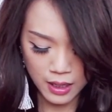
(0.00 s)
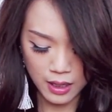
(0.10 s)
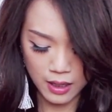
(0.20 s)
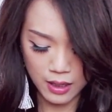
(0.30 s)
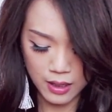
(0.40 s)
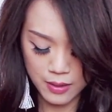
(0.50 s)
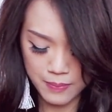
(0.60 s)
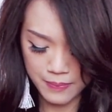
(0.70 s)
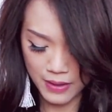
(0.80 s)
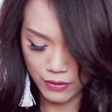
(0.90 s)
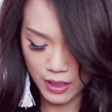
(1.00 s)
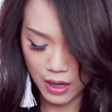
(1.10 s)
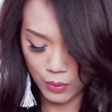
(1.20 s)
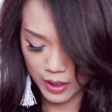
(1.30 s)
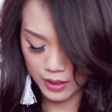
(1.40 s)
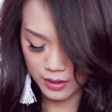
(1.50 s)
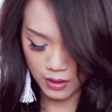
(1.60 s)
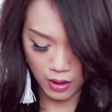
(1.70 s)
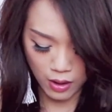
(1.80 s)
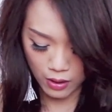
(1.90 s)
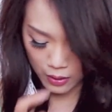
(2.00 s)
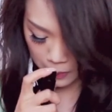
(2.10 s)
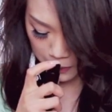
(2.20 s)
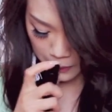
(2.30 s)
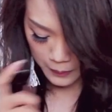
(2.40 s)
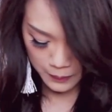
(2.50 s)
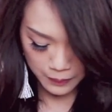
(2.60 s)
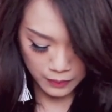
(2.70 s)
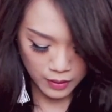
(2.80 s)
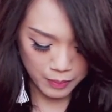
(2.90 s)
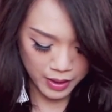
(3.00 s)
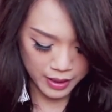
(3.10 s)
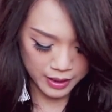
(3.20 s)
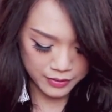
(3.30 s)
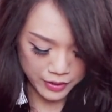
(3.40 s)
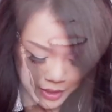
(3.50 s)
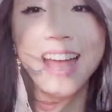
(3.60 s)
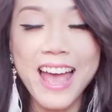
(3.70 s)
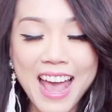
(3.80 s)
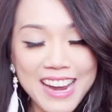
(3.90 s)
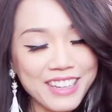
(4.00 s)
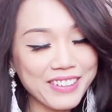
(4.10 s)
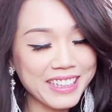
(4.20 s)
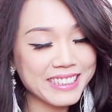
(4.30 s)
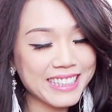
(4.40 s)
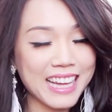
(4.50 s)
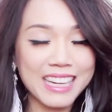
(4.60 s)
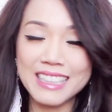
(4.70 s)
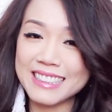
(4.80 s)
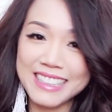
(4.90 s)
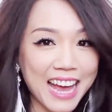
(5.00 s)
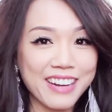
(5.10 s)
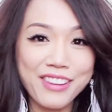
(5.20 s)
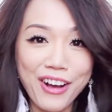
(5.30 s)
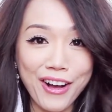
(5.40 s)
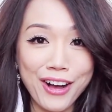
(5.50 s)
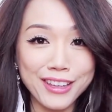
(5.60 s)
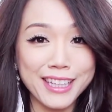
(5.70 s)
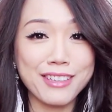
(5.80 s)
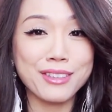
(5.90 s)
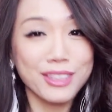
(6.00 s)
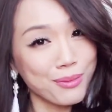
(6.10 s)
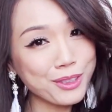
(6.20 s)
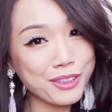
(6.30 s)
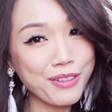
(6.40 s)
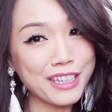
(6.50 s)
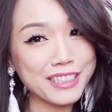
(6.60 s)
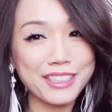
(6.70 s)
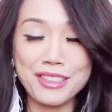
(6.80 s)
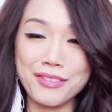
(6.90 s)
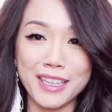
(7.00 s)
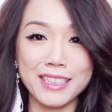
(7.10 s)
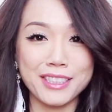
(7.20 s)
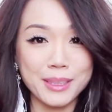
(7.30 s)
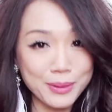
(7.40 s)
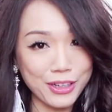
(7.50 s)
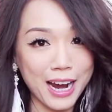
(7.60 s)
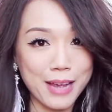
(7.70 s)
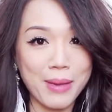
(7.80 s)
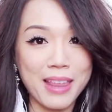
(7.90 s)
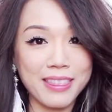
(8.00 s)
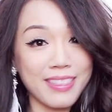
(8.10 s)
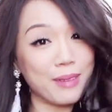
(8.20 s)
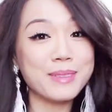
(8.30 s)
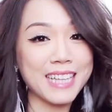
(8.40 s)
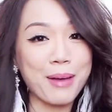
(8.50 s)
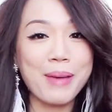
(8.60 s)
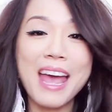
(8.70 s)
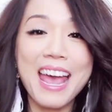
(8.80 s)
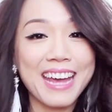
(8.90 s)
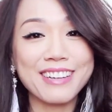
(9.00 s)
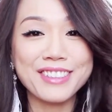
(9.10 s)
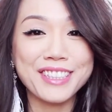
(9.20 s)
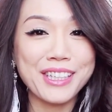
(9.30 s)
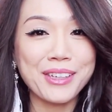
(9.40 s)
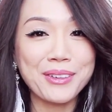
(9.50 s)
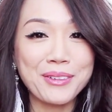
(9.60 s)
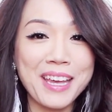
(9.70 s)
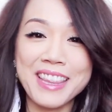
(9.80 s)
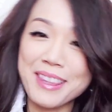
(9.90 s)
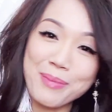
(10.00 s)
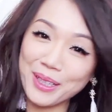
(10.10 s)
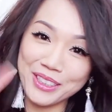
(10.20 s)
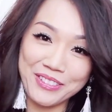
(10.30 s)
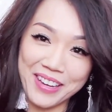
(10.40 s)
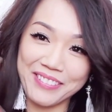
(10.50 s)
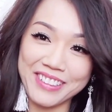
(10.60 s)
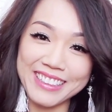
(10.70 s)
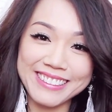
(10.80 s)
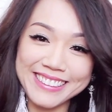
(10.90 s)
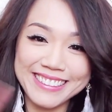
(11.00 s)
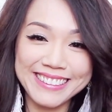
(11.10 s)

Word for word: Um, I forgot what it's called, but it's very springy. Anyways, that is the end of the haul. Thank you so much for watching. Don't forget to subscribe and thumbs up, and I'll see you in the March favorite.